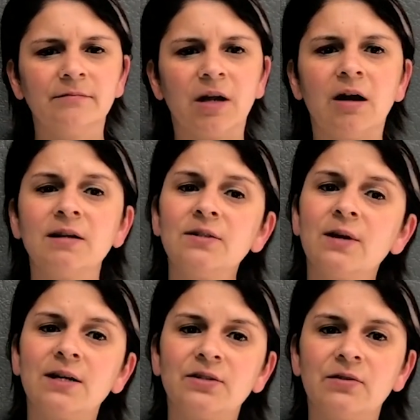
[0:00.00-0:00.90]
Also
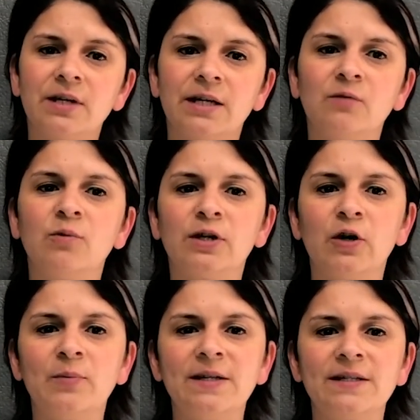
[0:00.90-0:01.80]
ask your kid what
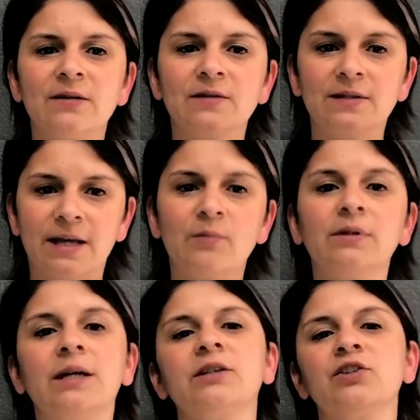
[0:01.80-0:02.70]
coping skills they would
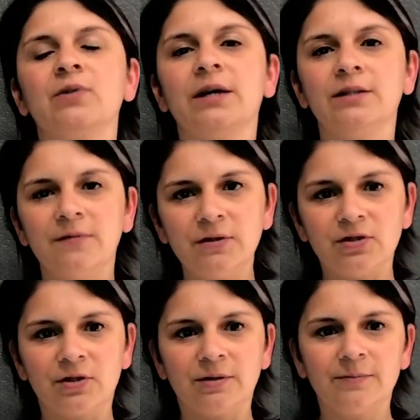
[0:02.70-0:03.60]
like to try in the
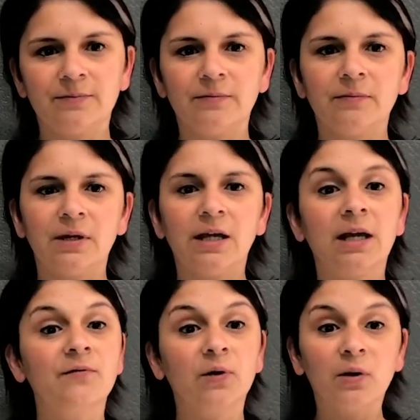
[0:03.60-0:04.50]
future.
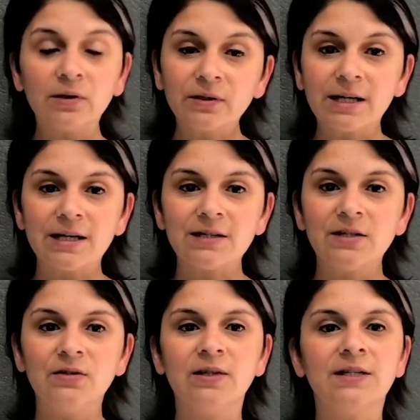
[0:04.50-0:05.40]
And for older kids,
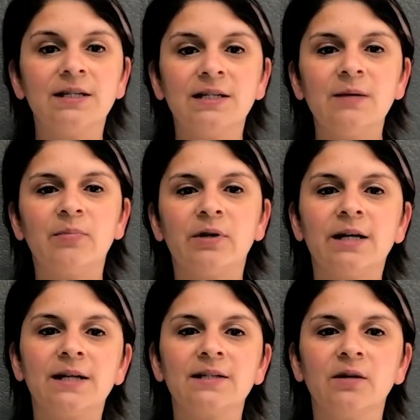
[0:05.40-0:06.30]
you can dig deeper and
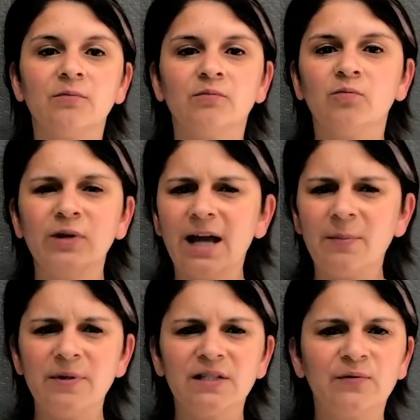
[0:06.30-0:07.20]
ask, what
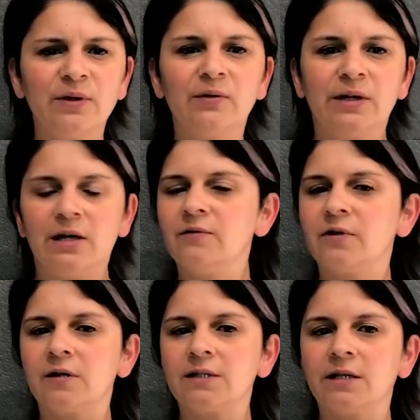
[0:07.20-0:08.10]
happens if we don't care for
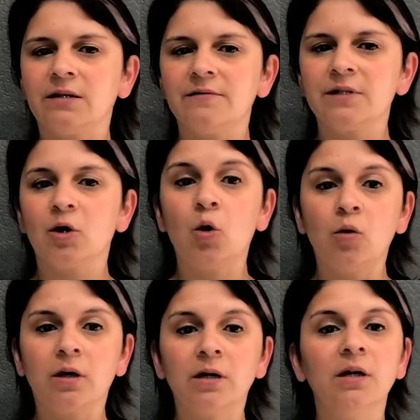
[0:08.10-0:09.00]
ourselves?
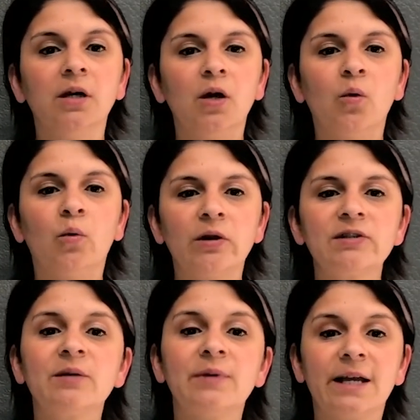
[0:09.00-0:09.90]
Or, what are
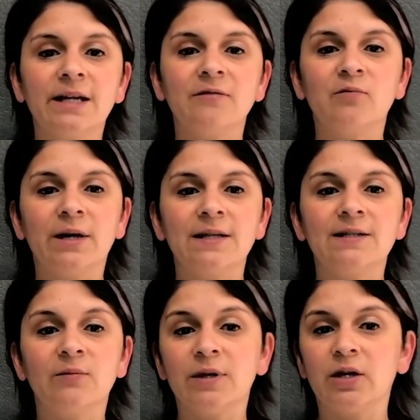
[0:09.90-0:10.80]
some negative ways
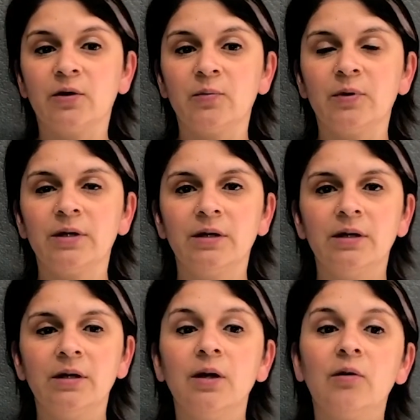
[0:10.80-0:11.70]
that we cope?
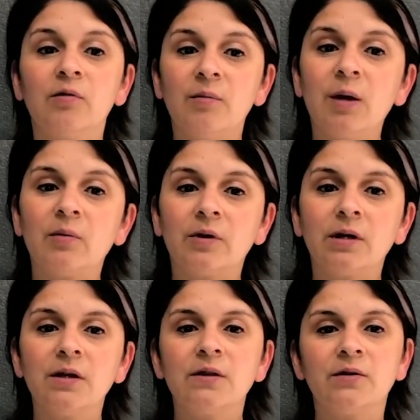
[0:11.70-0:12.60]
Remember,
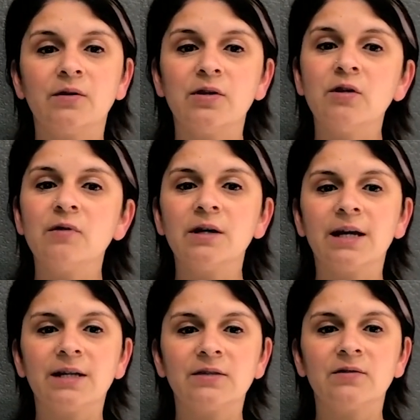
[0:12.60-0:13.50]
there are no wrong
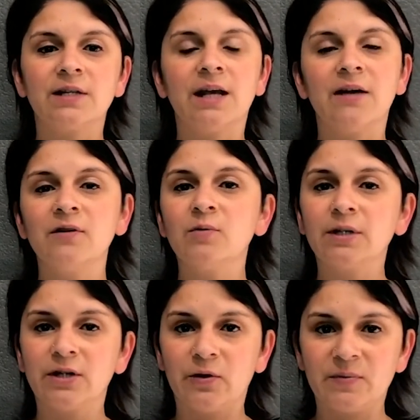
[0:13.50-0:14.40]
answers and
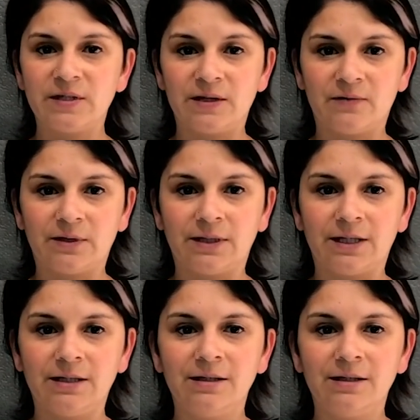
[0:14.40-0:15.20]
everyone copes differently.